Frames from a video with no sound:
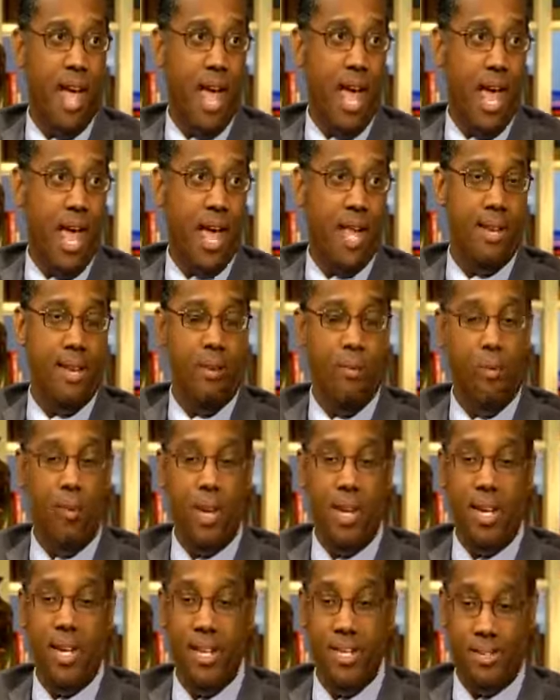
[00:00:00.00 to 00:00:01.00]
and
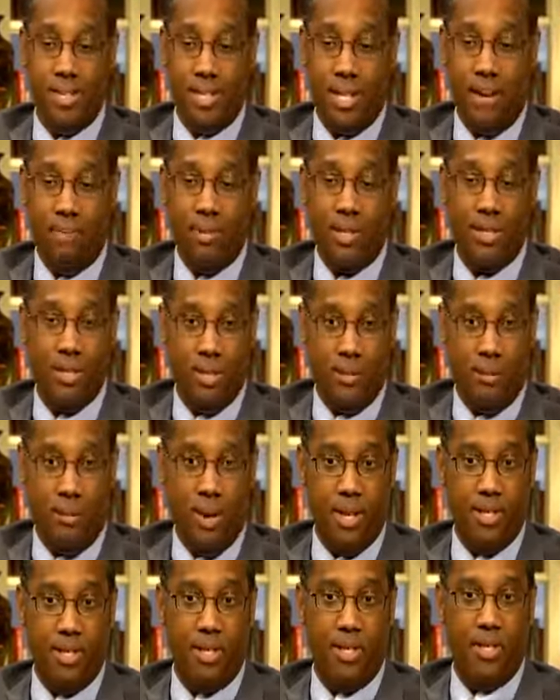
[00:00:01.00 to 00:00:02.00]
when he stepped into the
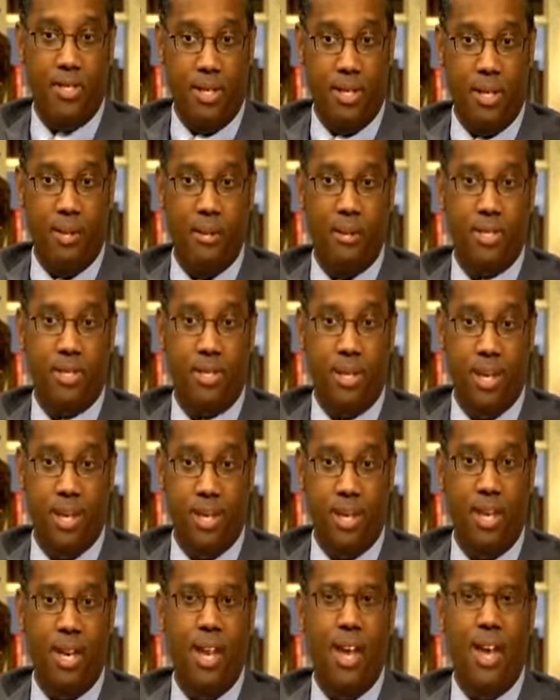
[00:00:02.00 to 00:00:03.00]
presidency, he was
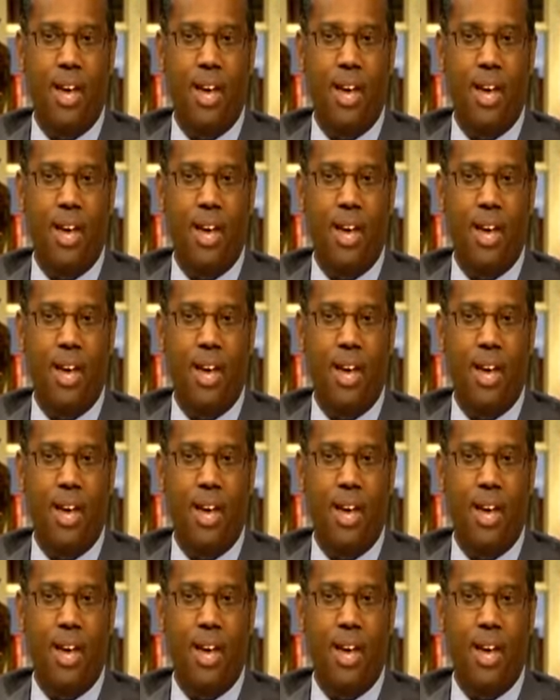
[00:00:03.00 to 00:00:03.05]
saying,